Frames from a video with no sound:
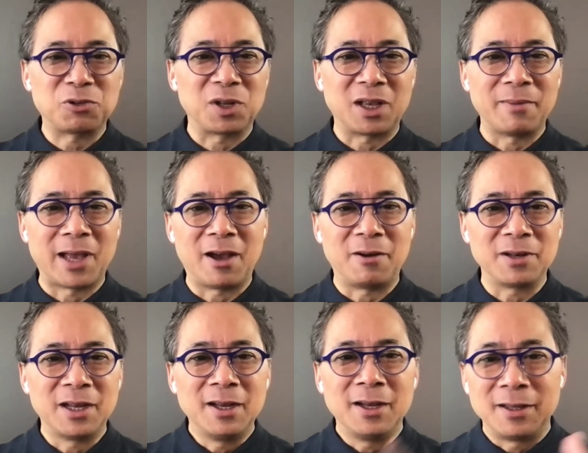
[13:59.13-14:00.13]
would come out,
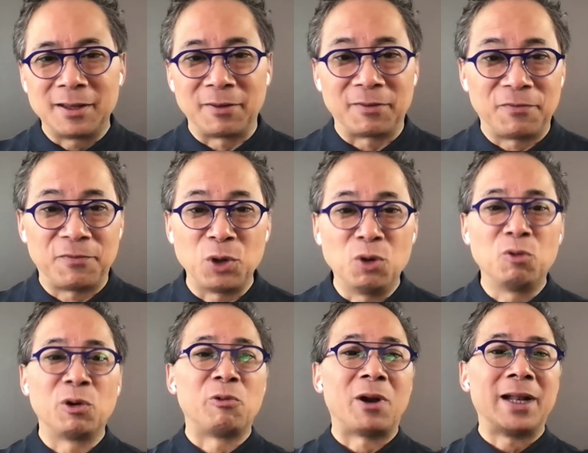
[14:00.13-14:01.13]
the fuel
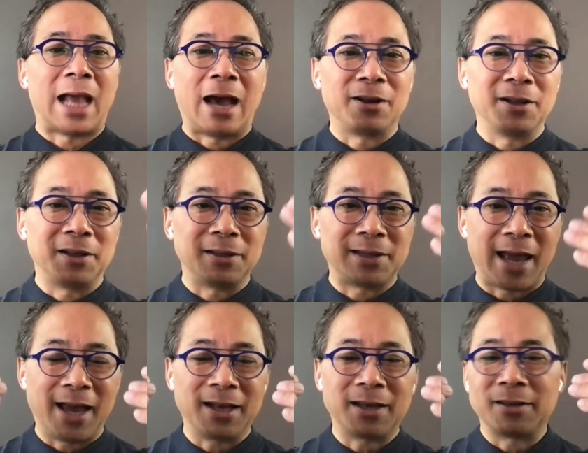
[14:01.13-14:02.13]
would run out of the tank,